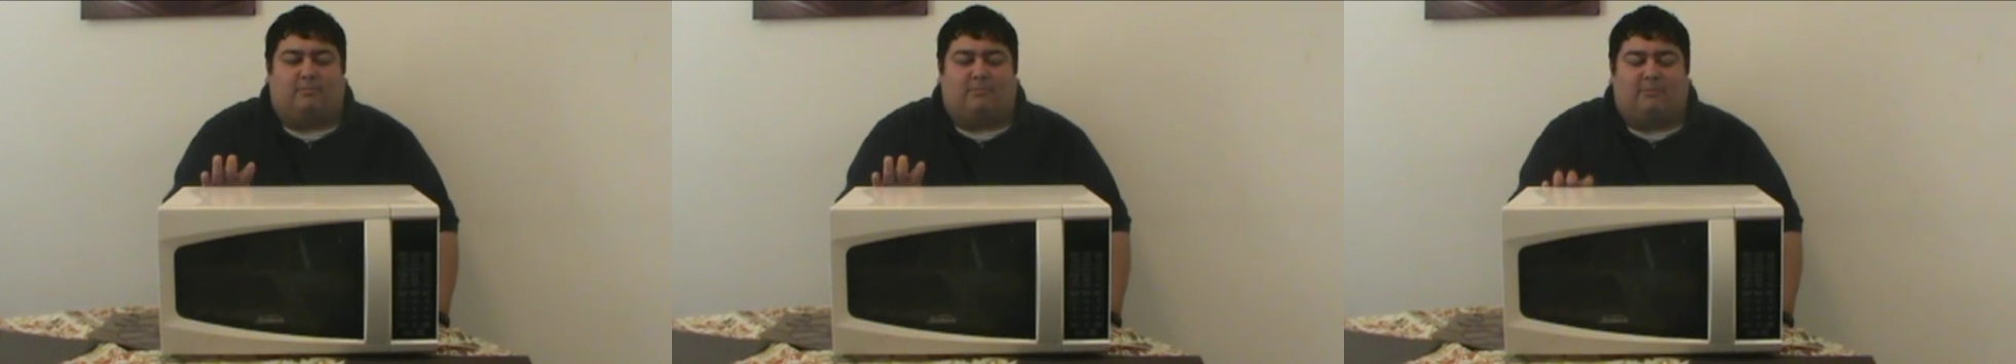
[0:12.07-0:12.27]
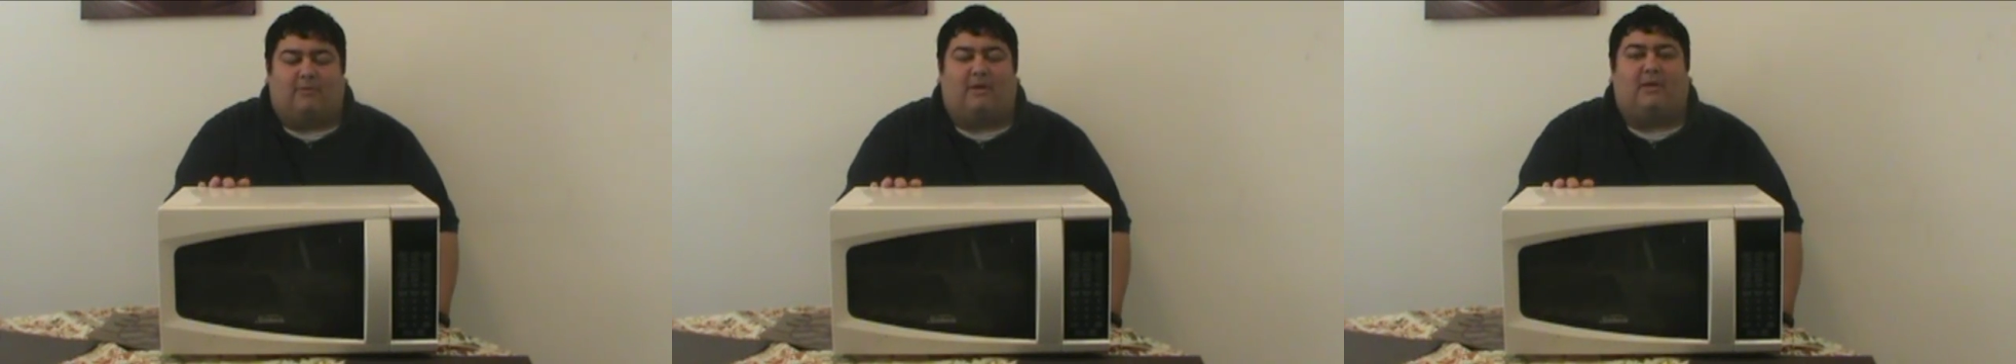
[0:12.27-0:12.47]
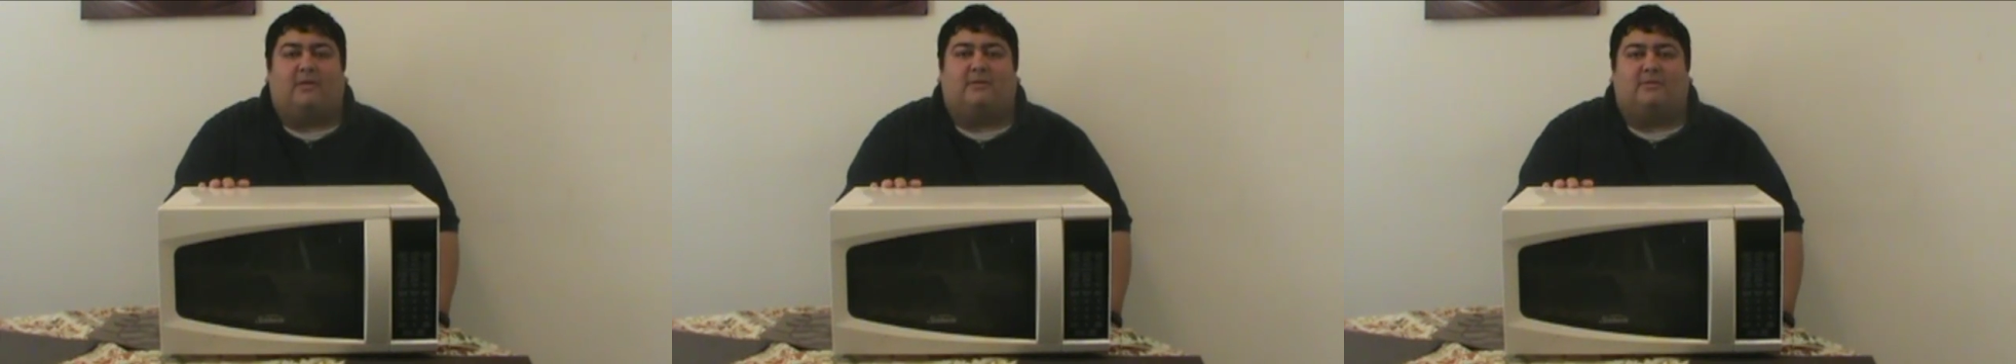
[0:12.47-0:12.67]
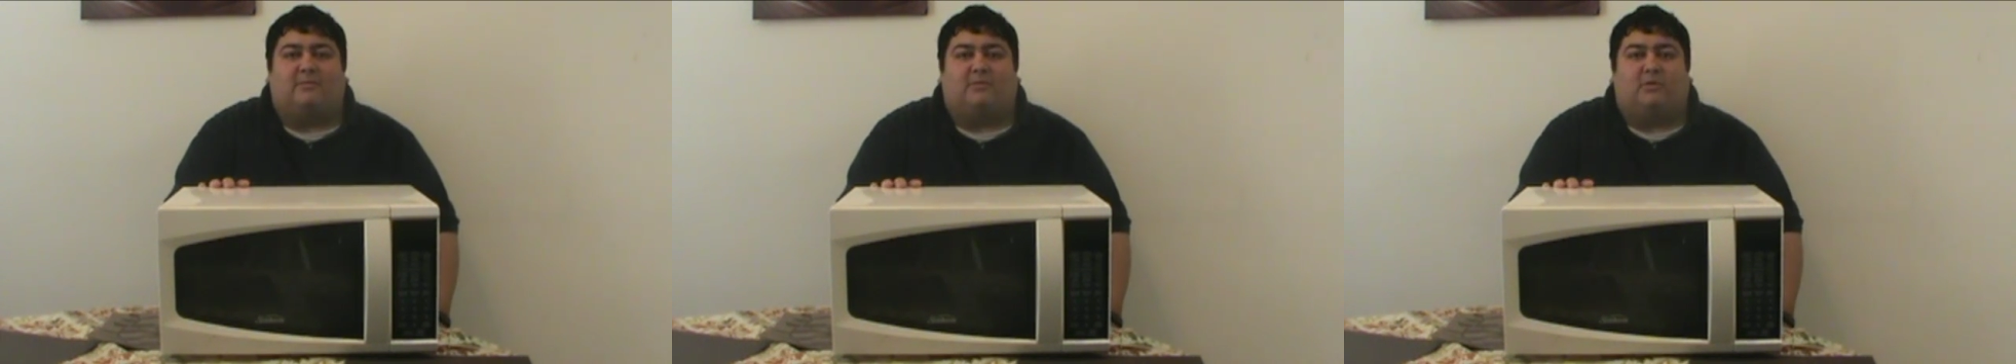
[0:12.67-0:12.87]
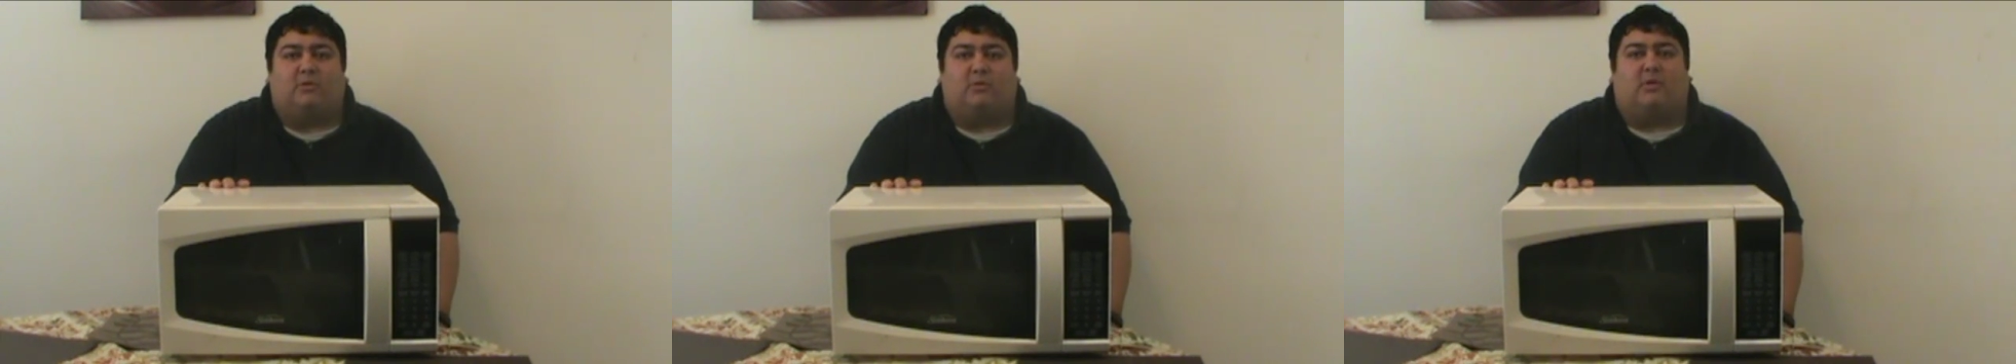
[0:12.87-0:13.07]

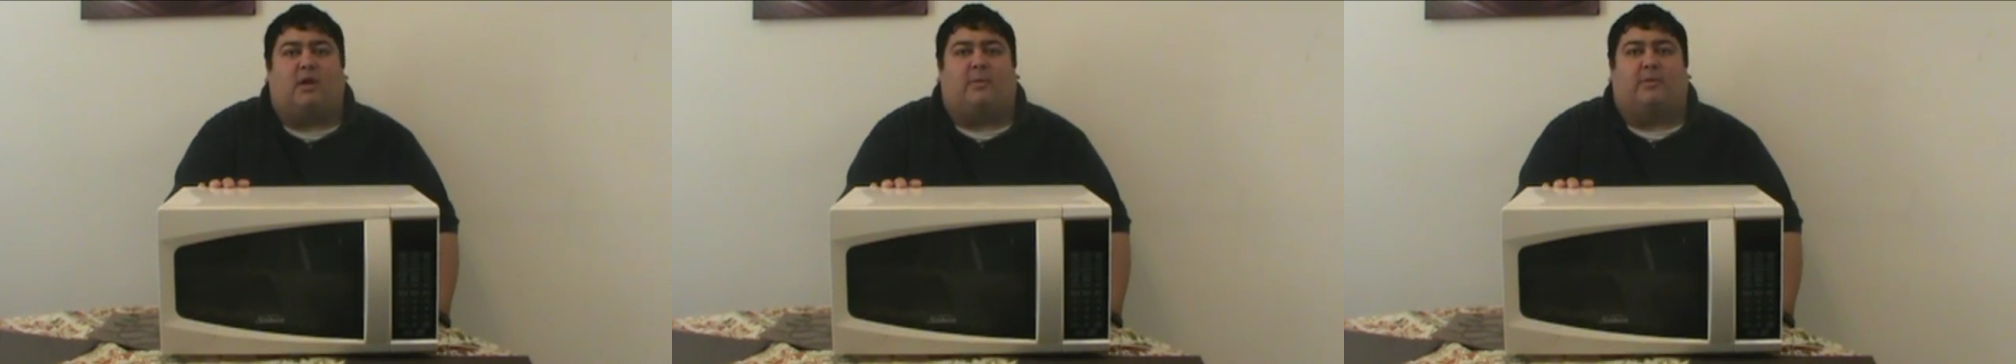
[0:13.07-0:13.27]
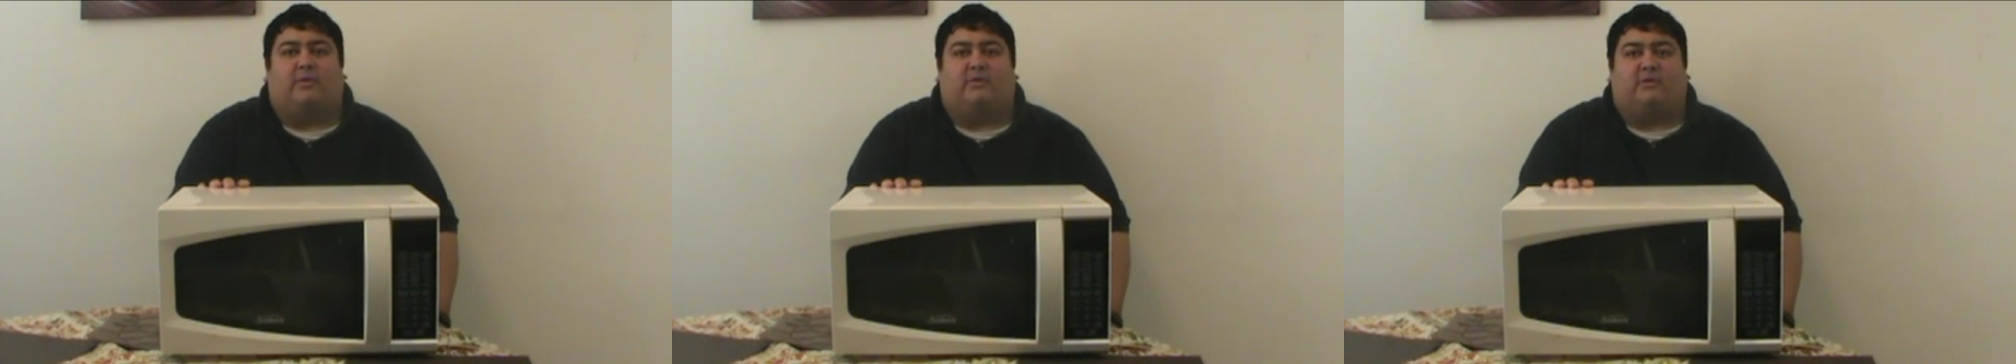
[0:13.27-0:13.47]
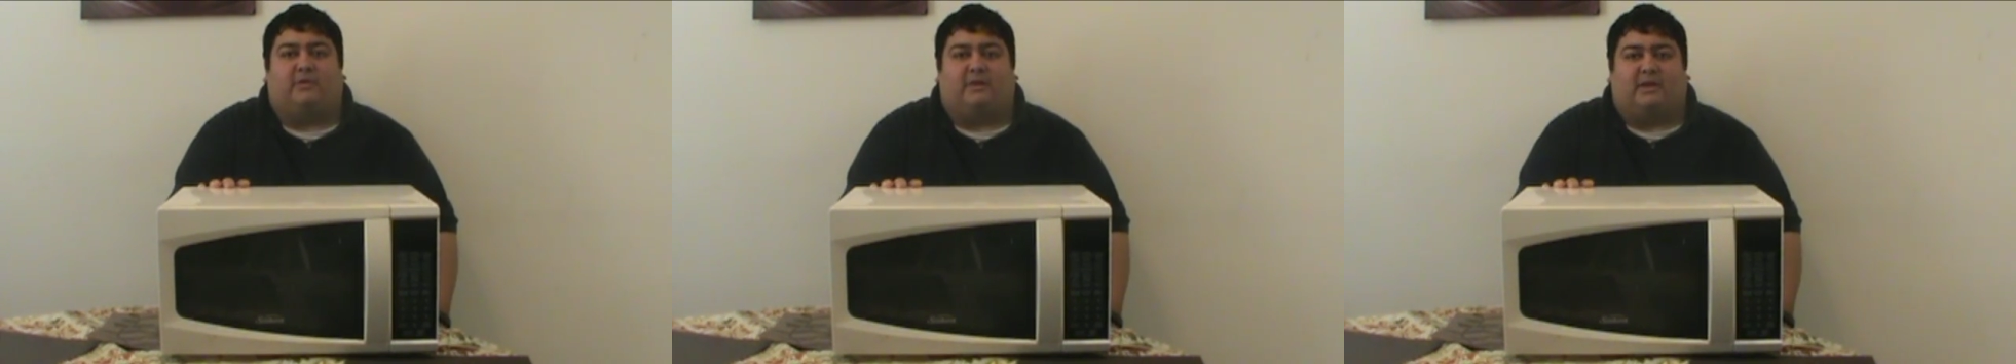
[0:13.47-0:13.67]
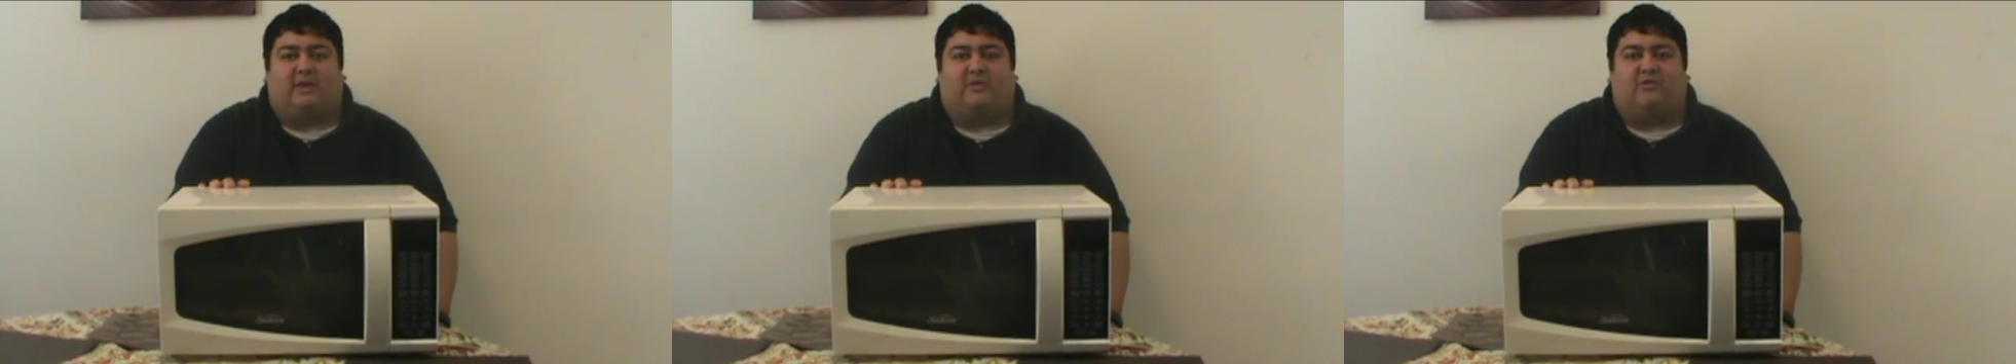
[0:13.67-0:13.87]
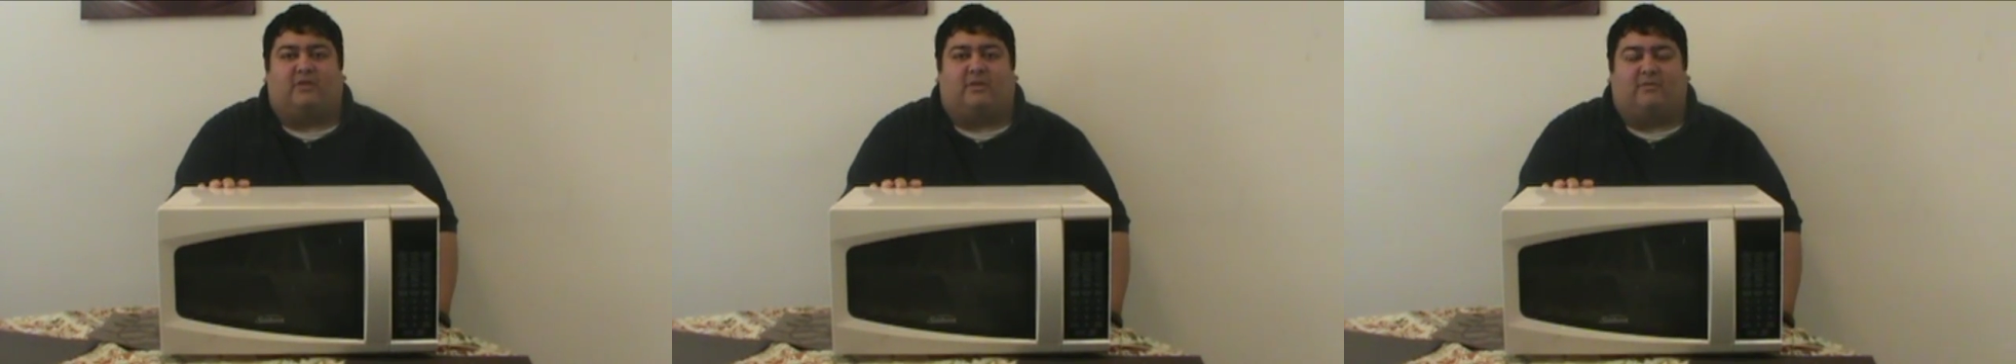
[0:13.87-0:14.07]
relative newcomer to the kitchen